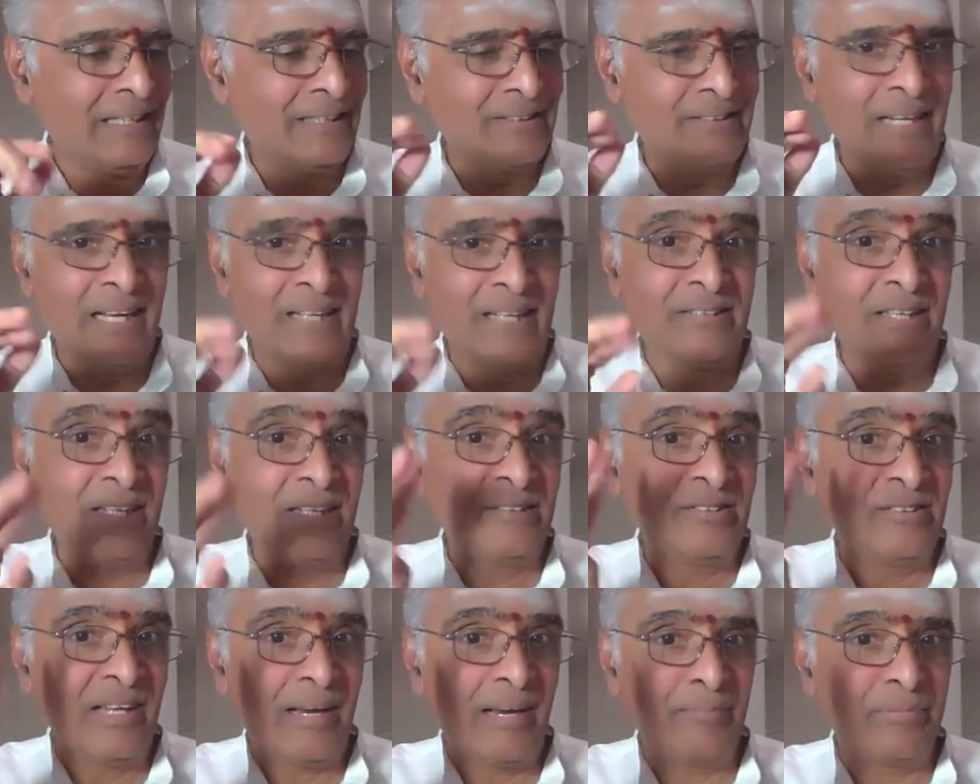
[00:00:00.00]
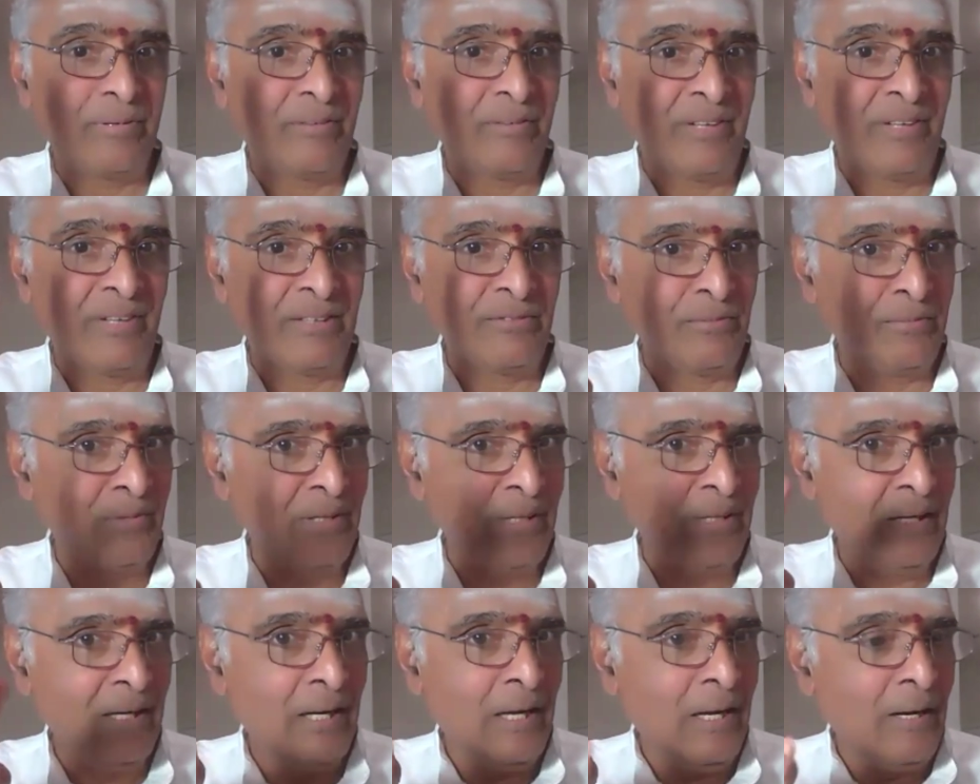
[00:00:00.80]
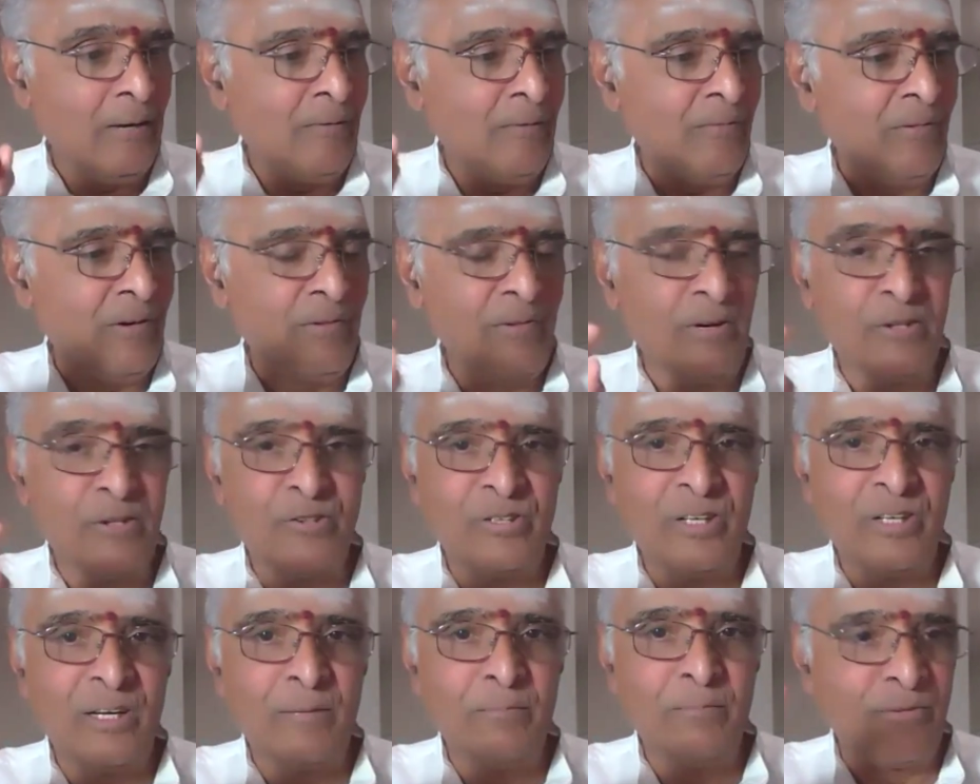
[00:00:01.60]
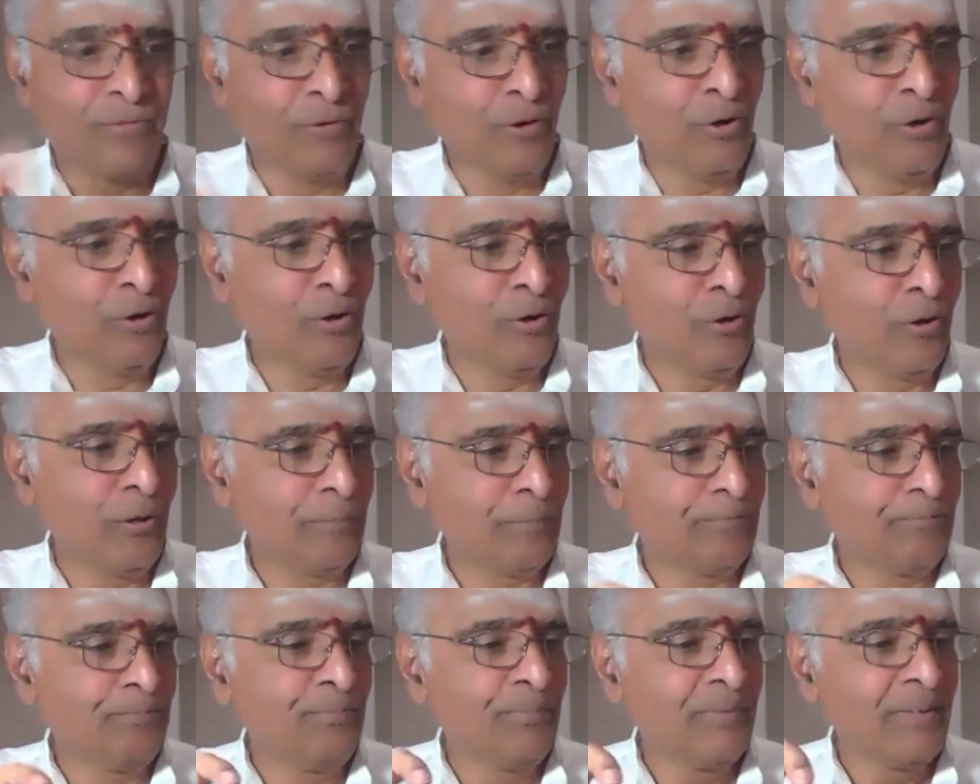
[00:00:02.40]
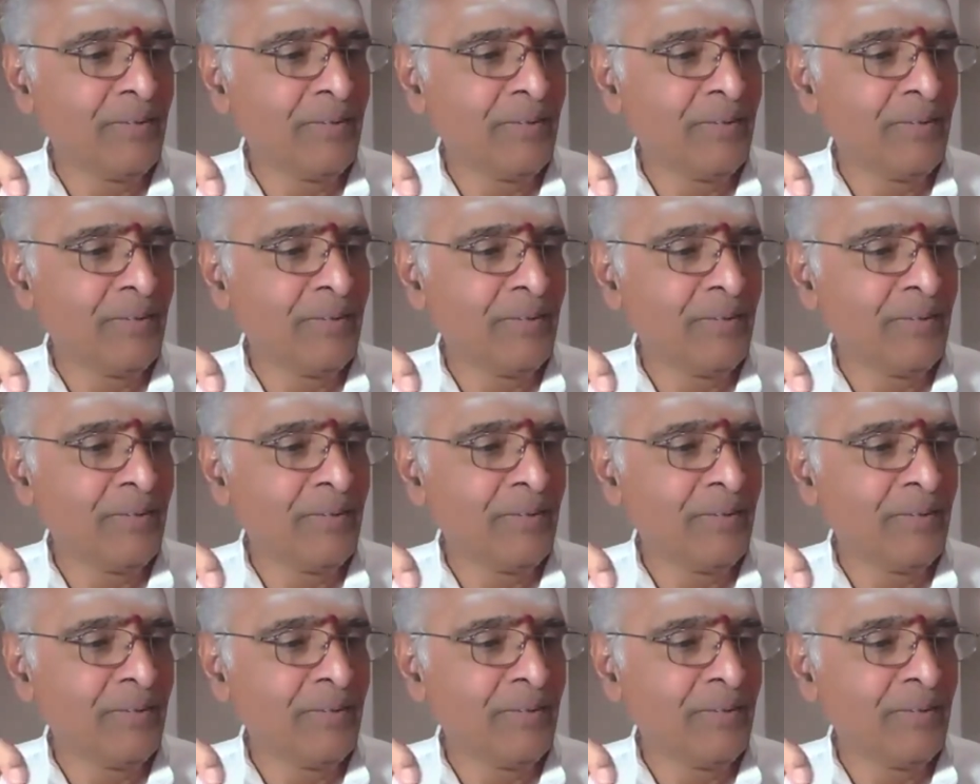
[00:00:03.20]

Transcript: Krishna says, chapter 1, verse number 4,